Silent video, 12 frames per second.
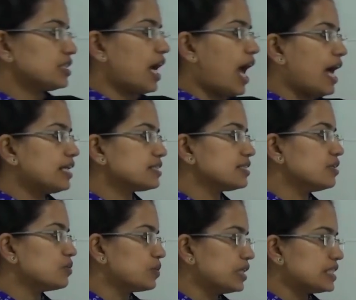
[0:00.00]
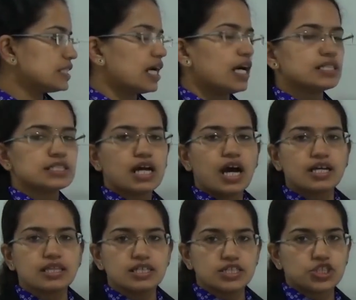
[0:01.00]
as the Odisha's
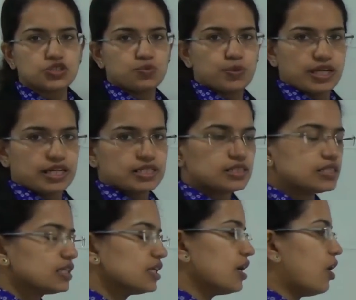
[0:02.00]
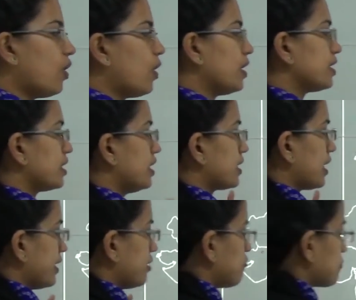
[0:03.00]
Adarsh village, or a kind of